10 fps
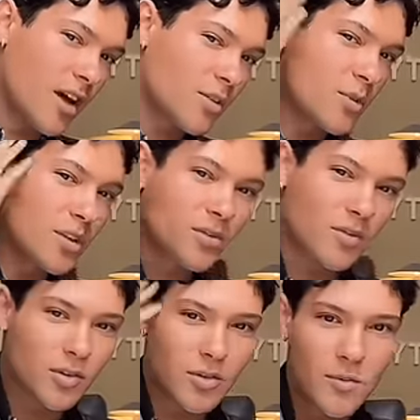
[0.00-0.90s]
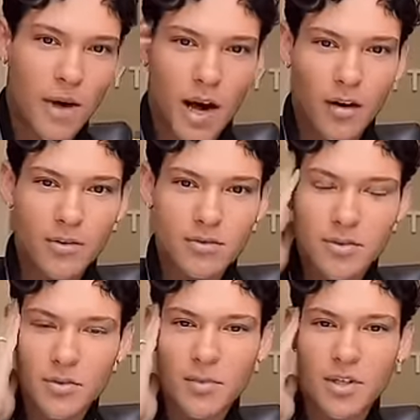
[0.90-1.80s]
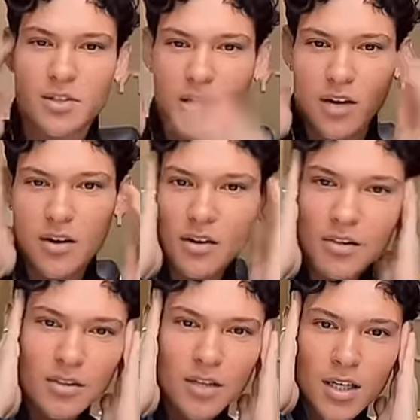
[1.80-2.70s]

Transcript: I don't want to grow them out too much here